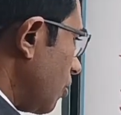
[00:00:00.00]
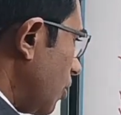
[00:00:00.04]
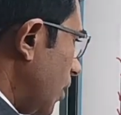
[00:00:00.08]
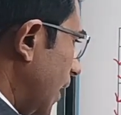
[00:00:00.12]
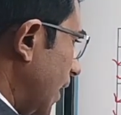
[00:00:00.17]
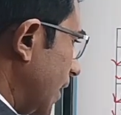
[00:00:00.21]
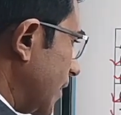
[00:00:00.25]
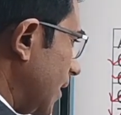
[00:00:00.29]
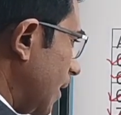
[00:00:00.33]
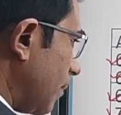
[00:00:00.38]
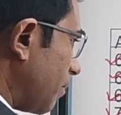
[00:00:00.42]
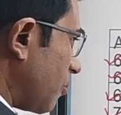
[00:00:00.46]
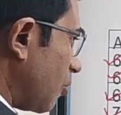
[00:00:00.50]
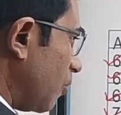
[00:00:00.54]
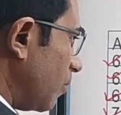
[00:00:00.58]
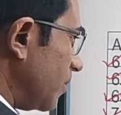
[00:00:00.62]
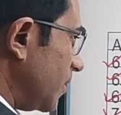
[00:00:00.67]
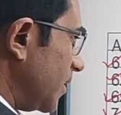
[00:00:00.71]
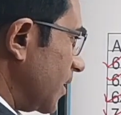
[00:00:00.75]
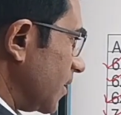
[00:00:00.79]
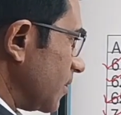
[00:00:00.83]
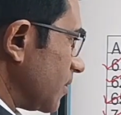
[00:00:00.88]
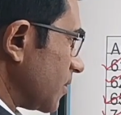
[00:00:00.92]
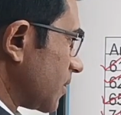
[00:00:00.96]
other
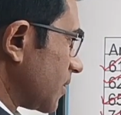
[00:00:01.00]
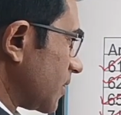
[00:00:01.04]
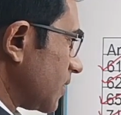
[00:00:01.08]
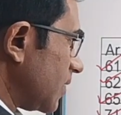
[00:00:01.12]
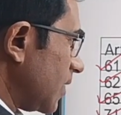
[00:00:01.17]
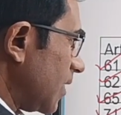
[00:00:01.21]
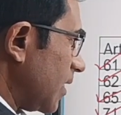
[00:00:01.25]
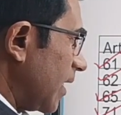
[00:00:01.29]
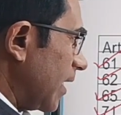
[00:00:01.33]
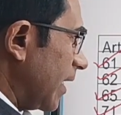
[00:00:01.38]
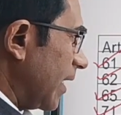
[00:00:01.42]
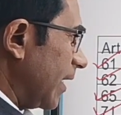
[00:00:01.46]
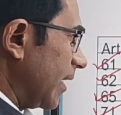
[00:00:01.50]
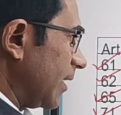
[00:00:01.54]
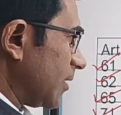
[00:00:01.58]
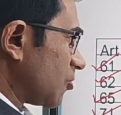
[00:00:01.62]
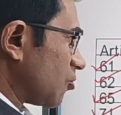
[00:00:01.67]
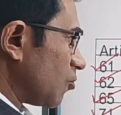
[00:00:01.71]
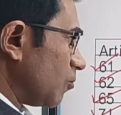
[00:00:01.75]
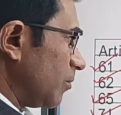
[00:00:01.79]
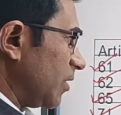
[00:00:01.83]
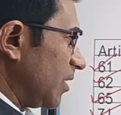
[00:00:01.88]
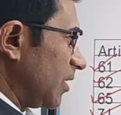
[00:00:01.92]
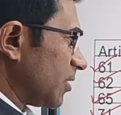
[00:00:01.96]
provisions as to
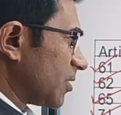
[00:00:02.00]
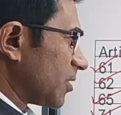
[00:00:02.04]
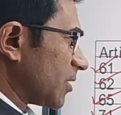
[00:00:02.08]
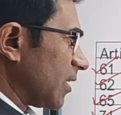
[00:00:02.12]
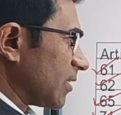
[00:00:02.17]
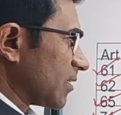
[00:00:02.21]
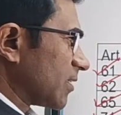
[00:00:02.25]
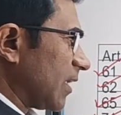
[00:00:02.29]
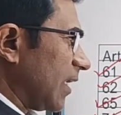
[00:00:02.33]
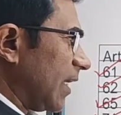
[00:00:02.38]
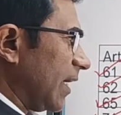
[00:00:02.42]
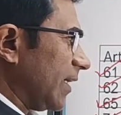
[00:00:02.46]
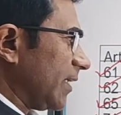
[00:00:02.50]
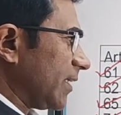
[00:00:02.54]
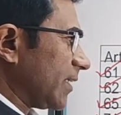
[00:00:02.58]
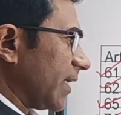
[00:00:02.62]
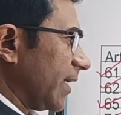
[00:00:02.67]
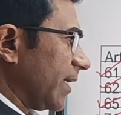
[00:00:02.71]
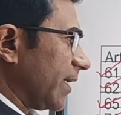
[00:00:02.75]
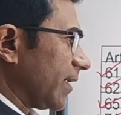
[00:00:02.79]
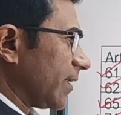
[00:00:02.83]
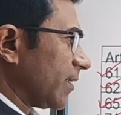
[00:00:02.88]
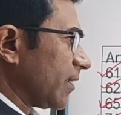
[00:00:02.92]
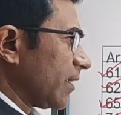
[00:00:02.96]
ministers like
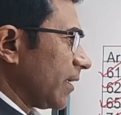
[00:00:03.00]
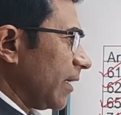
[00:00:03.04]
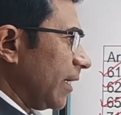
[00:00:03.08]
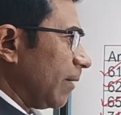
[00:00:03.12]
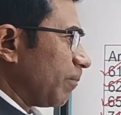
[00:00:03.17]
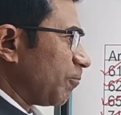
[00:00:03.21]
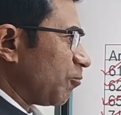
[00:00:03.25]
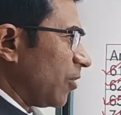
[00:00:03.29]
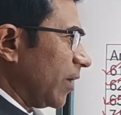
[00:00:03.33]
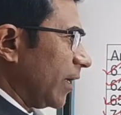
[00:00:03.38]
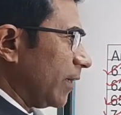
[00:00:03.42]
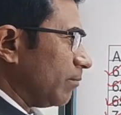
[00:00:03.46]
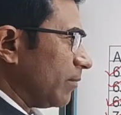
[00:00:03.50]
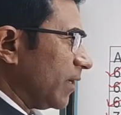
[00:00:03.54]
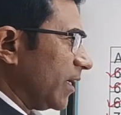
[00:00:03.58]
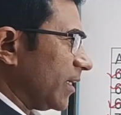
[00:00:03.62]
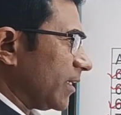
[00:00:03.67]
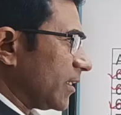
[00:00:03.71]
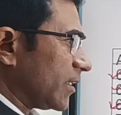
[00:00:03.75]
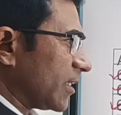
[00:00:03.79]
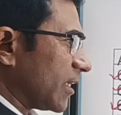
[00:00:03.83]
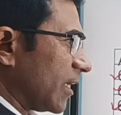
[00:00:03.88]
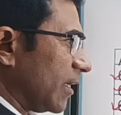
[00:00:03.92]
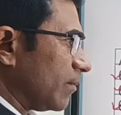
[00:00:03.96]
an
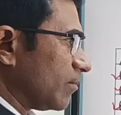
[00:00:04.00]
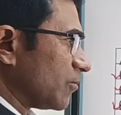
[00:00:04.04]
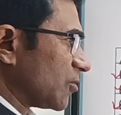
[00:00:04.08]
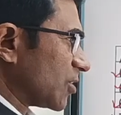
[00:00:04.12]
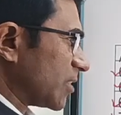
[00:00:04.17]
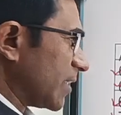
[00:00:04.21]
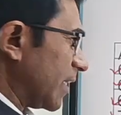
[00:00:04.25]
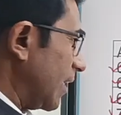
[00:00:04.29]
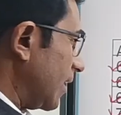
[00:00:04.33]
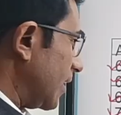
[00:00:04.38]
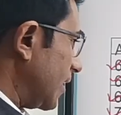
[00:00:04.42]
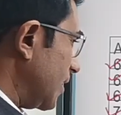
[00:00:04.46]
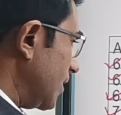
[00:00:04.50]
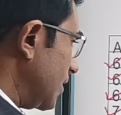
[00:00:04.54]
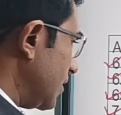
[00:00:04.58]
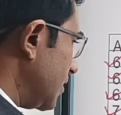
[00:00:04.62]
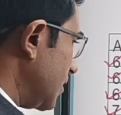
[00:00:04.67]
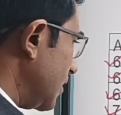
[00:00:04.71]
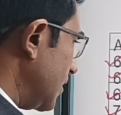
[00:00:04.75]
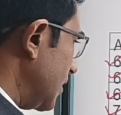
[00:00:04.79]
appointment, terms, salaries,